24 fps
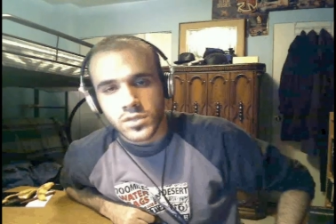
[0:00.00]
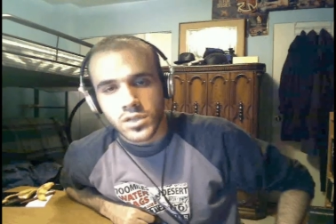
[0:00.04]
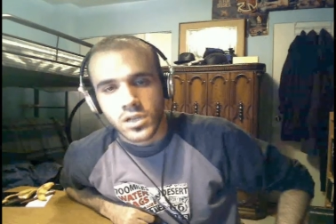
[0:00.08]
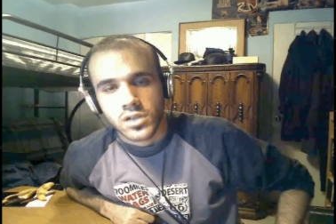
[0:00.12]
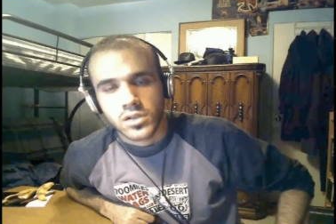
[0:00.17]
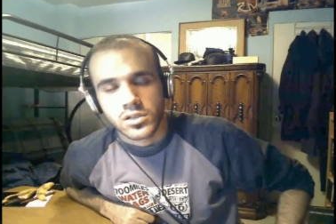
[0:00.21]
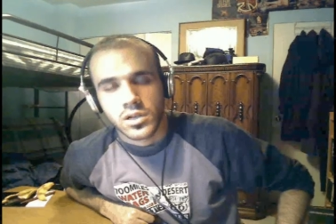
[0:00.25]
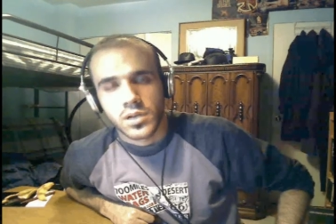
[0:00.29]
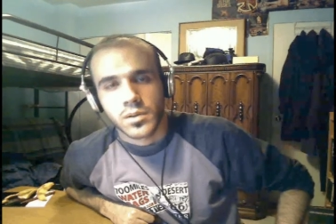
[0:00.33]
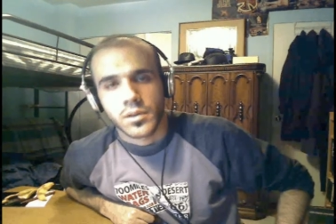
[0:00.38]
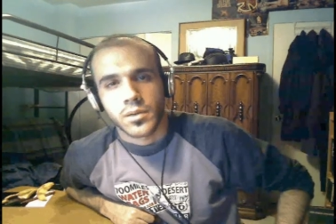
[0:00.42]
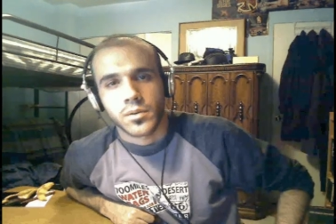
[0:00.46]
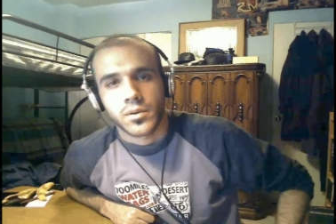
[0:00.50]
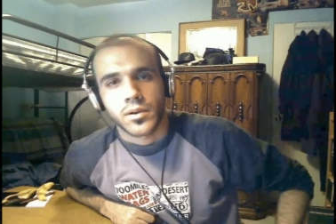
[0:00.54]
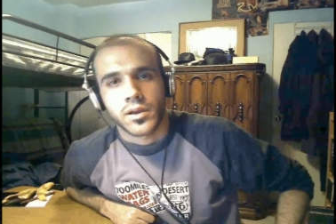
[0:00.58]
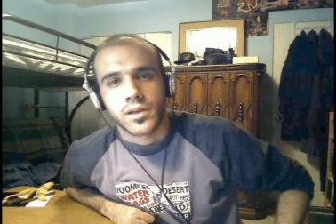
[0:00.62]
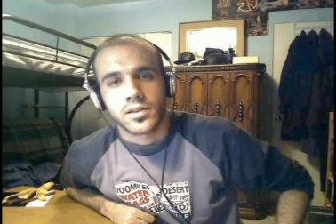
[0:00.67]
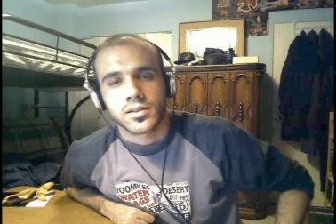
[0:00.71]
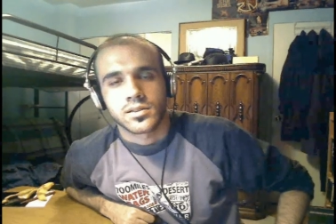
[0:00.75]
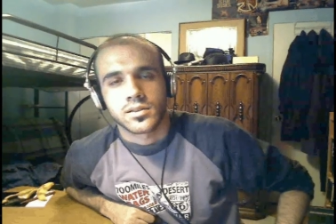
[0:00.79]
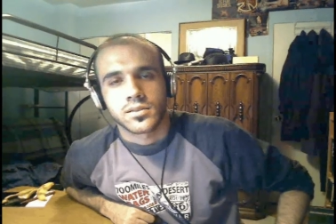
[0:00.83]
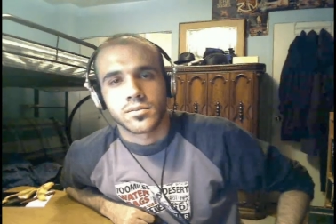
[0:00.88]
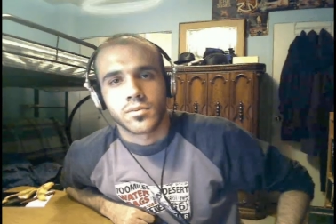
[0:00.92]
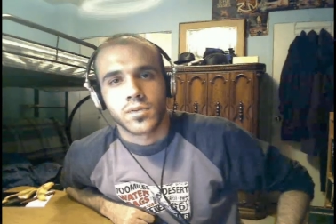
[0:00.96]
So that we had
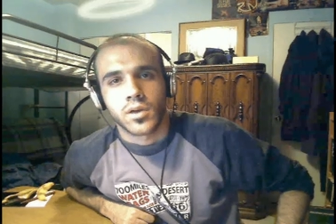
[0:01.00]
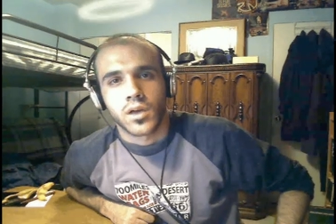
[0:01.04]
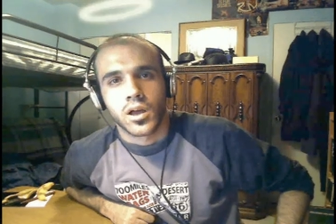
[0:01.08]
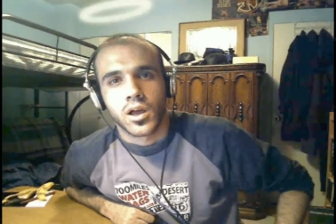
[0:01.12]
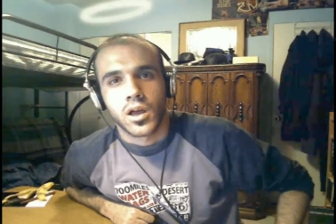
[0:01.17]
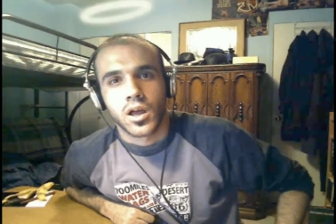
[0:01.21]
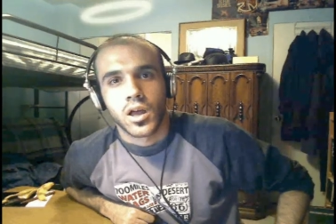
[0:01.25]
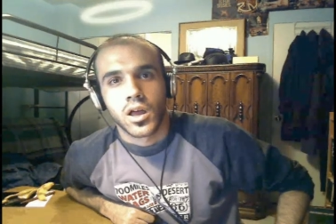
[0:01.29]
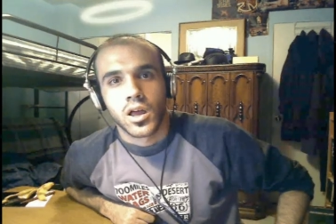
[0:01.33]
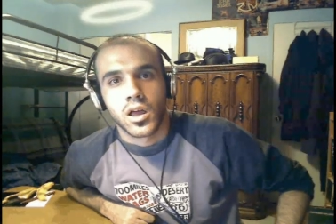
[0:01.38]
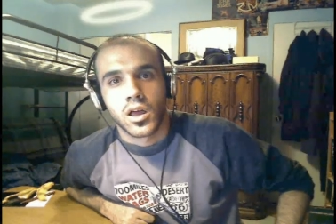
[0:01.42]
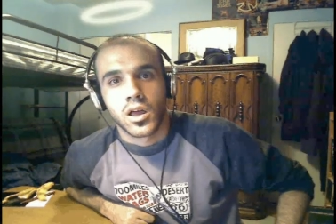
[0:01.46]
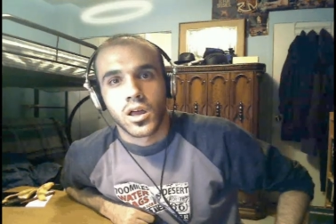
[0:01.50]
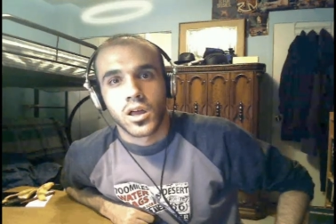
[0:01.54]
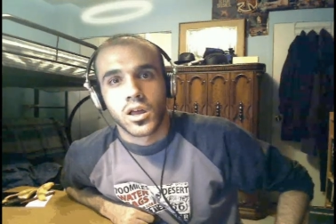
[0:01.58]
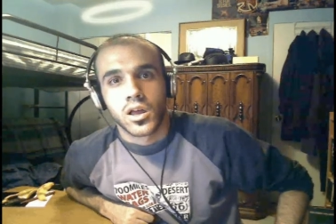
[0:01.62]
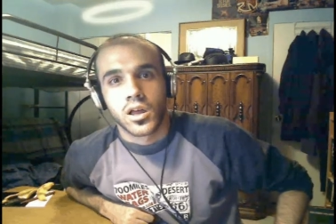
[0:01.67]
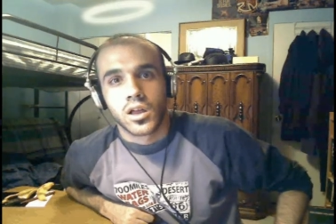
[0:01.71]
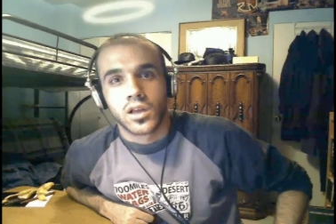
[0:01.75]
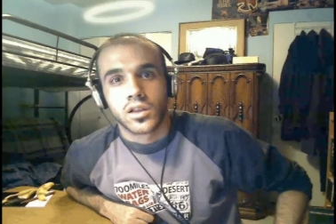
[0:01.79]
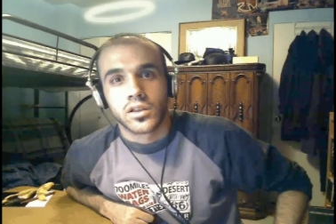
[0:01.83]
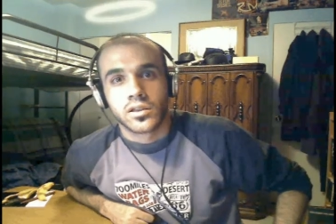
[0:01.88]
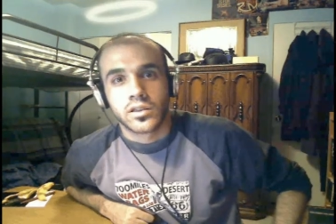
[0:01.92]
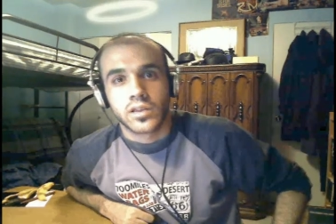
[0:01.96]
some uh,
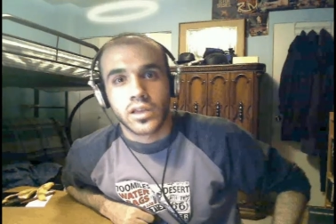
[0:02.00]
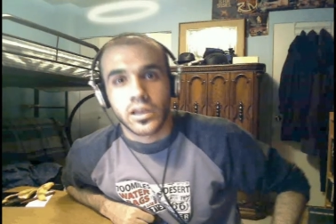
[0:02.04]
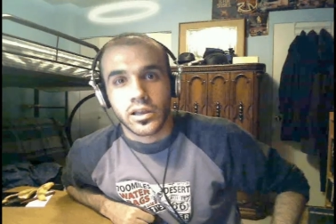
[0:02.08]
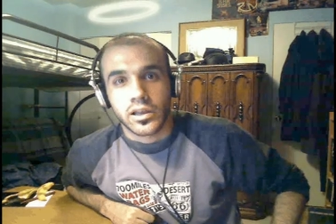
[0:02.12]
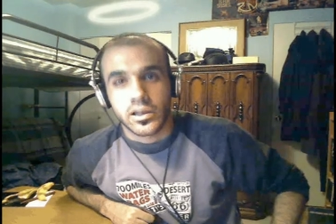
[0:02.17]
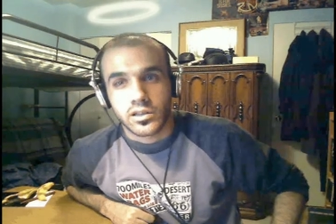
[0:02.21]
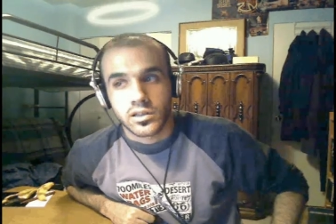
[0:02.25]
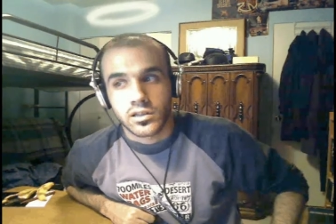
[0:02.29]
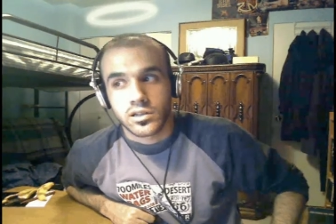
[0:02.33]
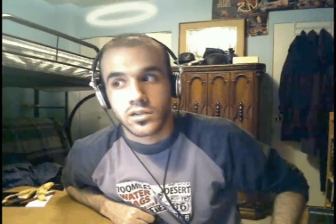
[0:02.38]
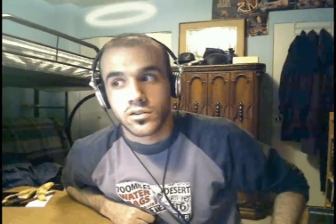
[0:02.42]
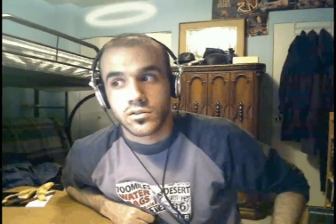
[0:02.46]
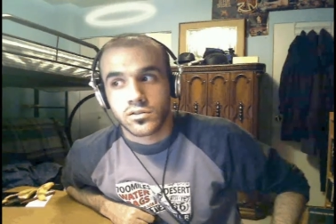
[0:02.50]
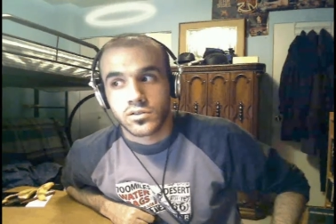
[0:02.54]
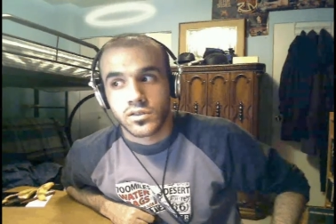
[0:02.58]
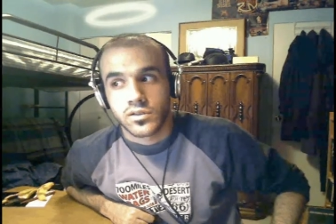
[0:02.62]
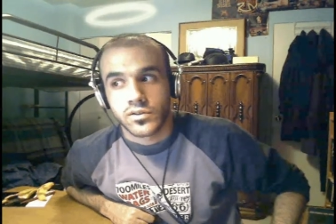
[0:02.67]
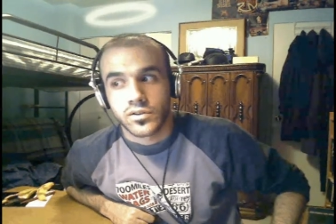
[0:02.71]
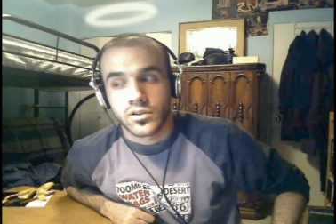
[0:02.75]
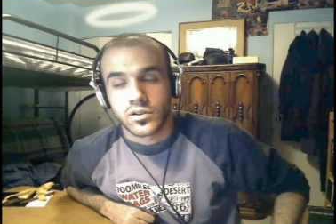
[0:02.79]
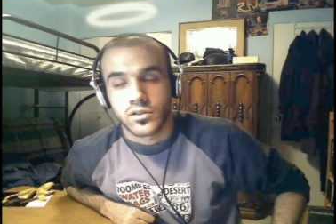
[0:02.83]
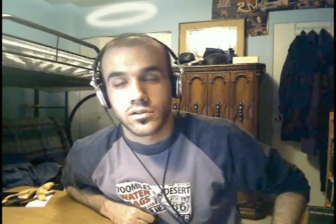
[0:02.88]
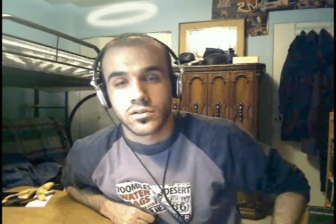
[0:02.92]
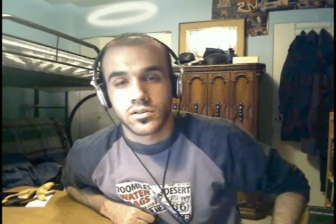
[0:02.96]
technical
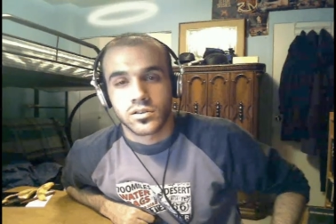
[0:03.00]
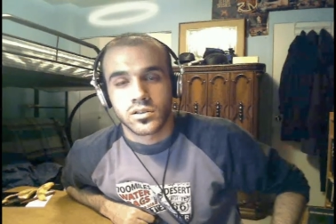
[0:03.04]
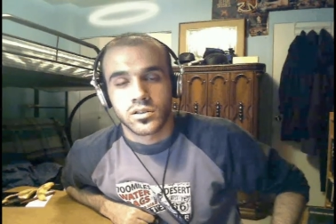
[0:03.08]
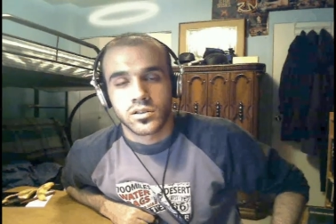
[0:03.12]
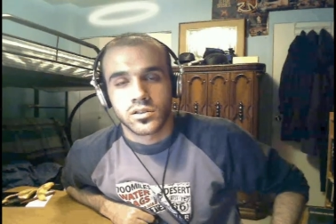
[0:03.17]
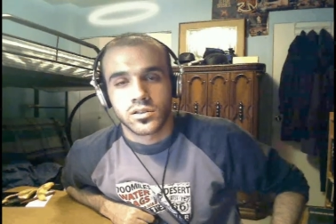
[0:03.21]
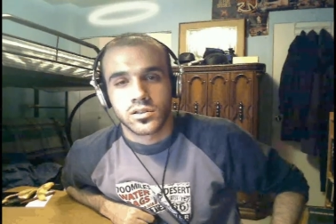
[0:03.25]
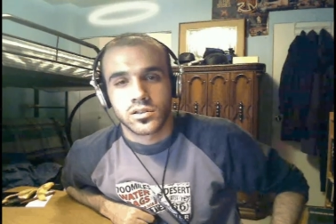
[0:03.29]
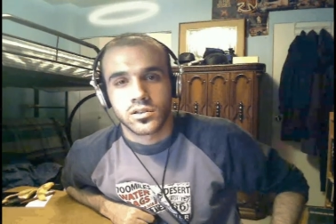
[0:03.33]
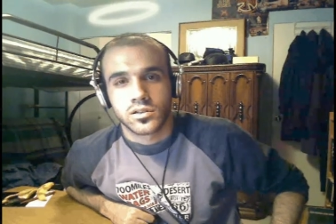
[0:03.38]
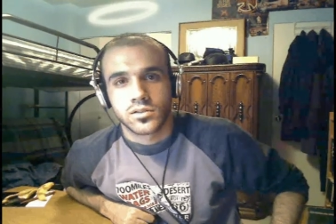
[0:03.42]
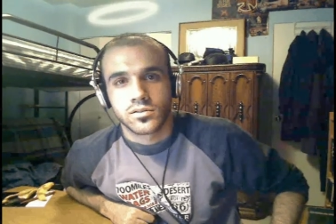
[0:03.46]
difficulties.